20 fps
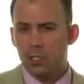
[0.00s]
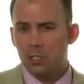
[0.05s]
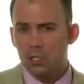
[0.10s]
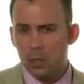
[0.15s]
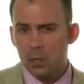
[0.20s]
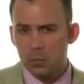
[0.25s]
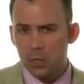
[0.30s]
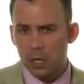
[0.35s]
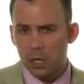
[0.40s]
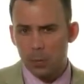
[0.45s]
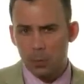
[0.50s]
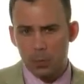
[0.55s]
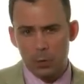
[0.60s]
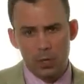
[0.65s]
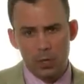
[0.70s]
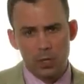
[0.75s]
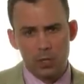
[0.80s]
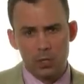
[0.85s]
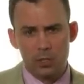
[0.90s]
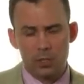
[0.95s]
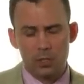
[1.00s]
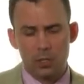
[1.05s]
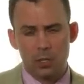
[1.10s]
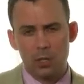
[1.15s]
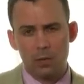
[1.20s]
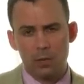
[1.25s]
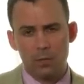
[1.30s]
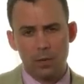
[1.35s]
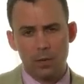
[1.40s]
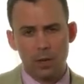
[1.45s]
Seems like a pretty good
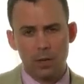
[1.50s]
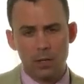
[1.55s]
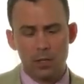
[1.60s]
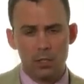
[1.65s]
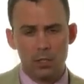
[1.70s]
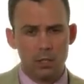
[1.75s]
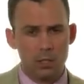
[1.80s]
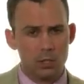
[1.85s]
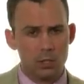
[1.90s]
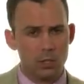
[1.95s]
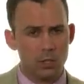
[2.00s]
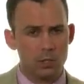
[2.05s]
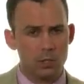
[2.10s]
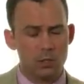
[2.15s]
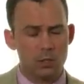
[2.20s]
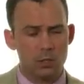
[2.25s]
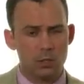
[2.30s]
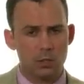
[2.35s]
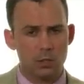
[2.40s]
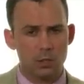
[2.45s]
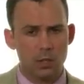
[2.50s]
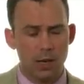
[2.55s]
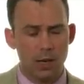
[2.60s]
set of uh, conditions